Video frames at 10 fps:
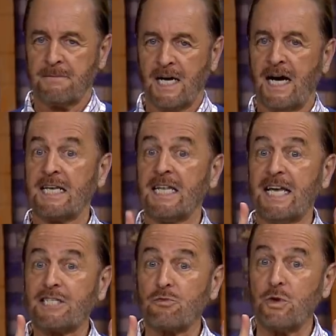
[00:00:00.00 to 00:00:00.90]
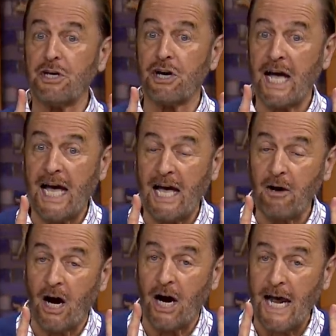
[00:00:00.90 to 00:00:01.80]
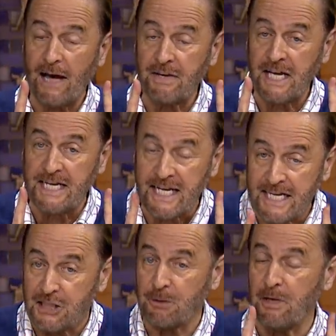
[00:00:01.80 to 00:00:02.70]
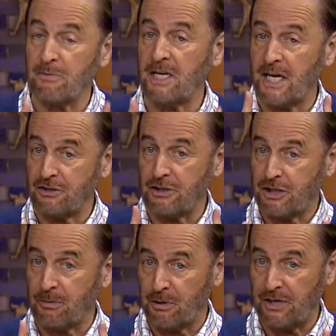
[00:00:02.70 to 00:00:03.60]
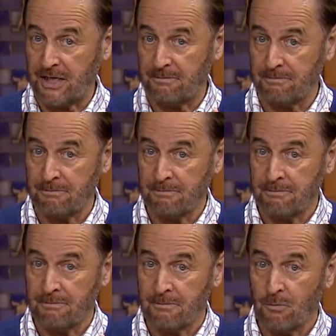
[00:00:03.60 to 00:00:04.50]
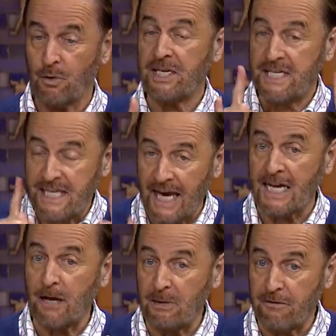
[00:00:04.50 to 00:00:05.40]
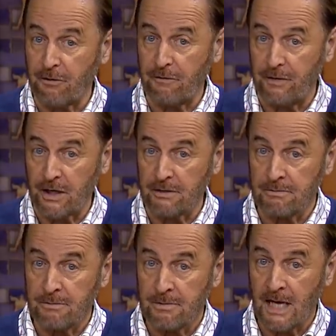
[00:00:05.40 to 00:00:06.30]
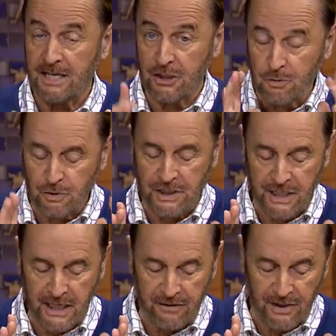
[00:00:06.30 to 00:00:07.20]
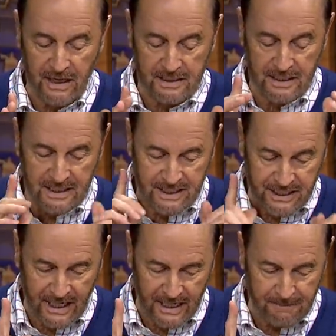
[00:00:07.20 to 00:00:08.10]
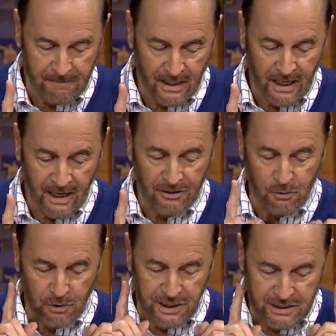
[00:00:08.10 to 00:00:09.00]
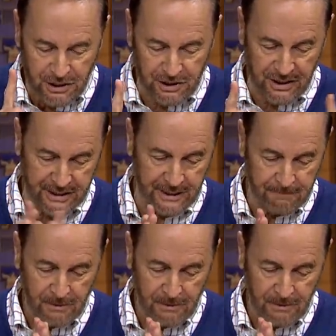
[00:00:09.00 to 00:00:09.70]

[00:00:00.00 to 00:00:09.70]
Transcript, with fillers: unless we are, ha- are having an intimate relationship with Him. We cannot be fulfilled. I just want you to get that. Then, the word eternity.